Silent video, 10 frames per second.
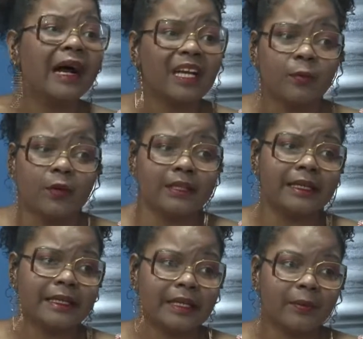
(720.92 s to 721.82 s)
them what they need
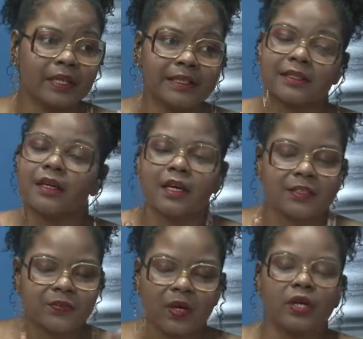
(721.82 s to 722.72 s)
because it's
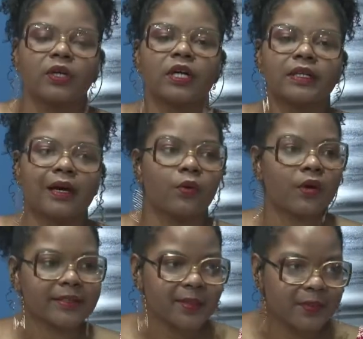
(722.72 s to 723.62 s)
very good on that whole
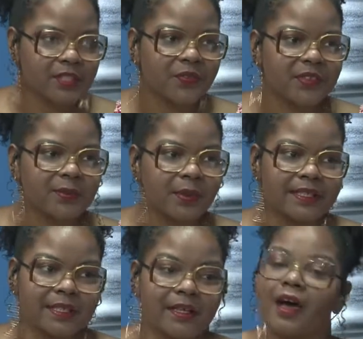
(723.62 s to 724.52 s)
customer service base that